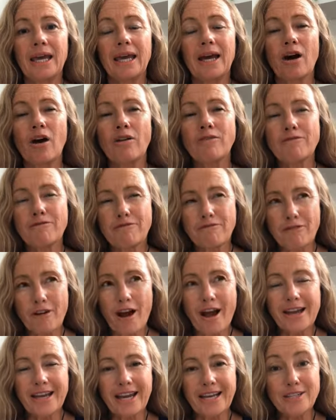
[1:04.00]
On
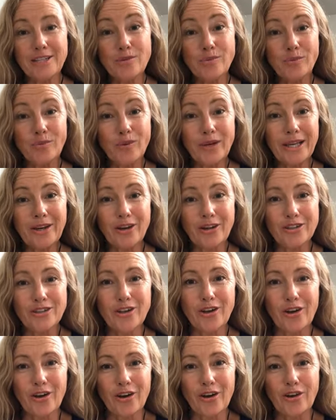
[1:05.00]
Fridays we got to
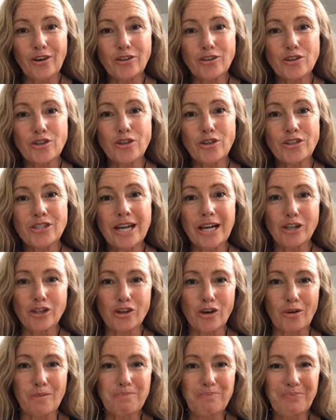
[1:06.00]
go to tuck
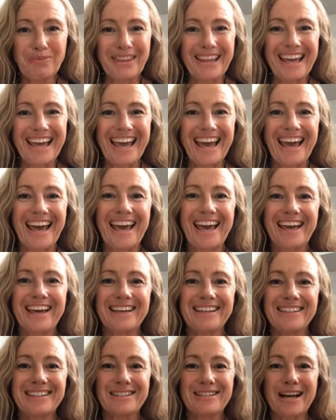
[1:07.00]
shop,
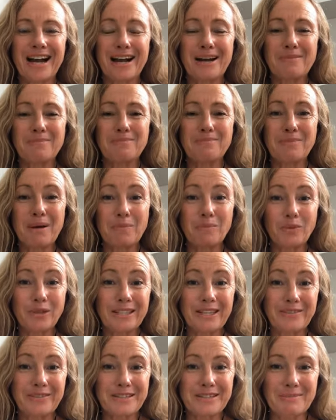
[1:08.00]
and Mum would
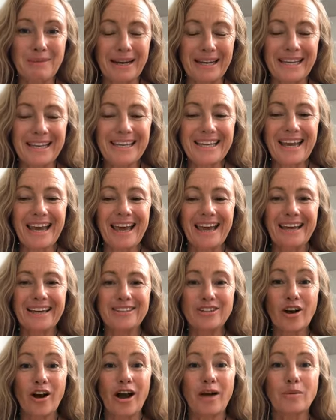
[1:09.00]
give us money,
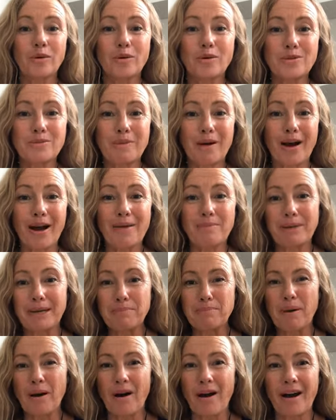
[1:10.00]
and I would always buy a
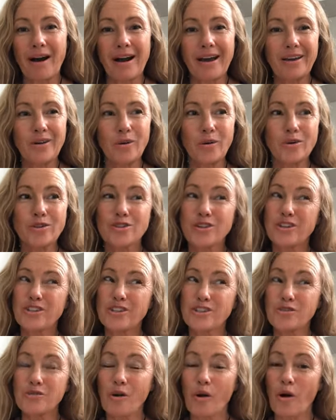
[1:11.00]
meat pie or a
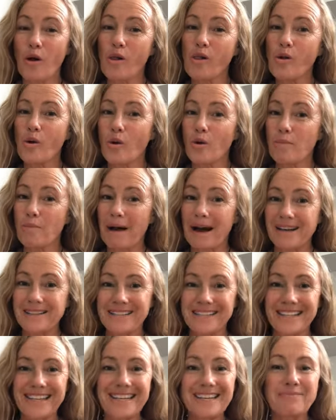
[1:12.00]
sausage roll or a
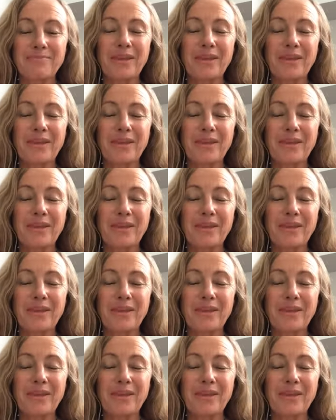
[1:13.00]
pasty,